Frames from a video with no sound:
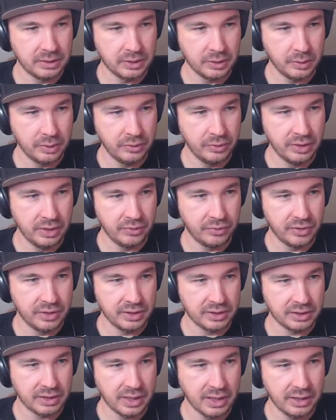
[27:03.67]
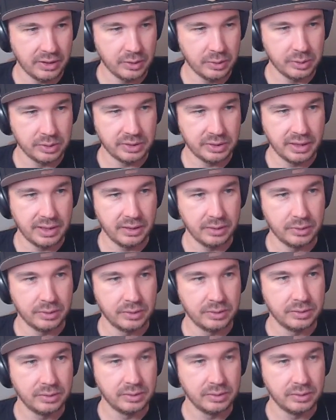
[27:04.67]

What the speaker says: So even if this guy goes down.